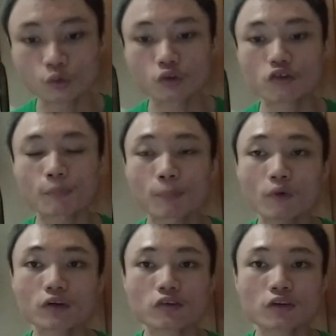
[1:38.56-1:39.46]
who
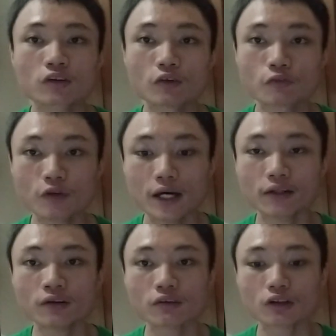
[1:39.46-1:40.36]
support,
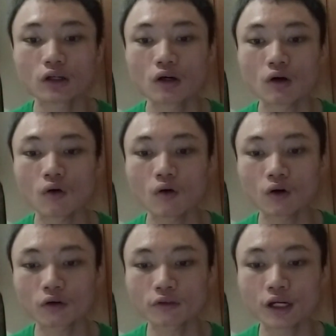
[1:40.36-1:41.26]
defend,
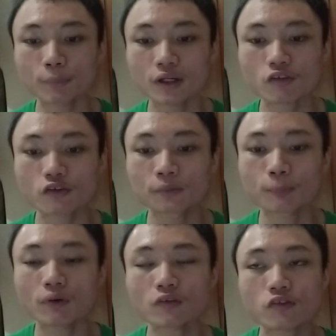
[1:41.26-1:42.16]
or recommend
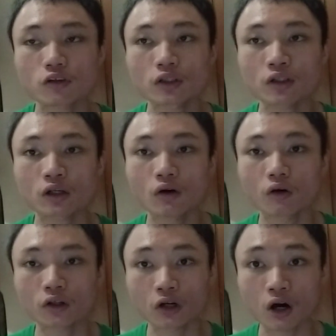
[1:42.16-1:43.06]
certain policy,
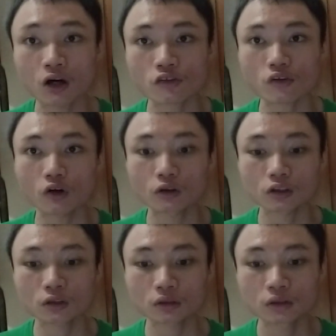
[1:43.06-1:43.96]
cause,
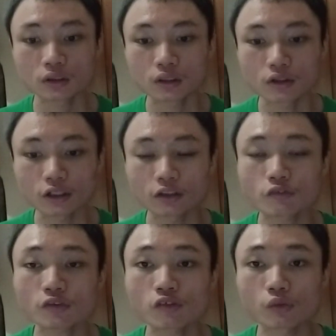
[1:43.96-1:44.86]
or
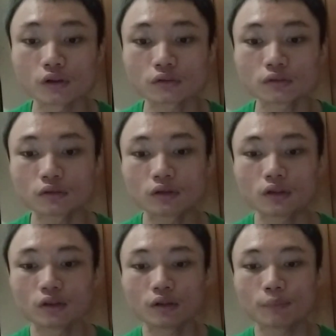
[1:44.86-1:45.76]
individual
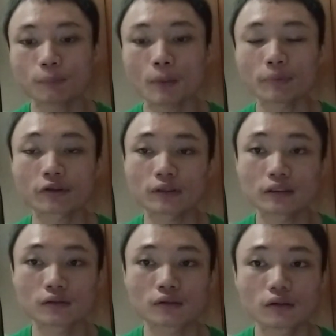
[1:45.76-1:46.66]

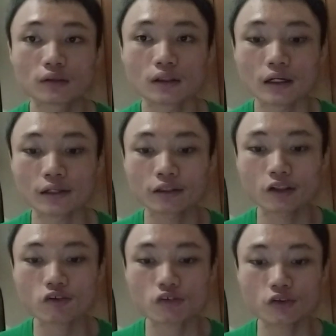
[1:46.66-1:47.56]
publicly, and
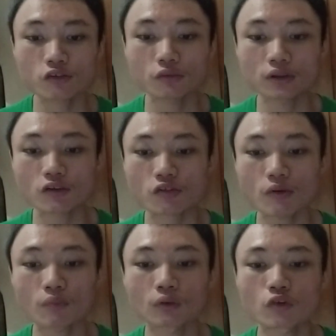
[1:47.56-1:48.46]
is usually
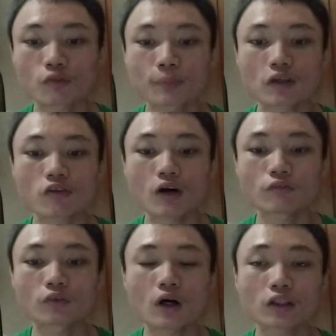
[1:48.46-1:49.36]
someone who speaks
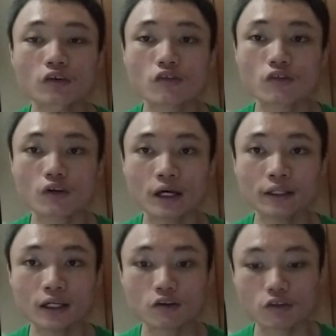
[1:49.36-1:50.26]
up for others
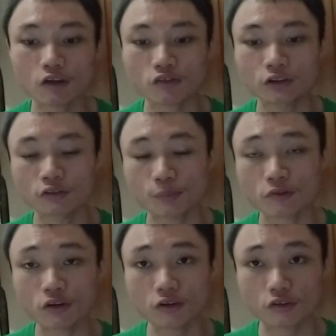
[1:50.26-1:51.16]
and acts as their
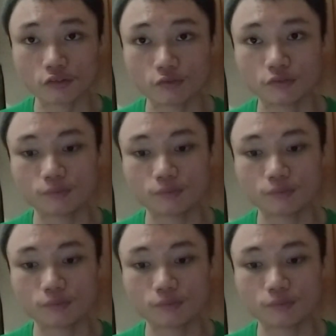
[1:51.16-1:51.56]
representative.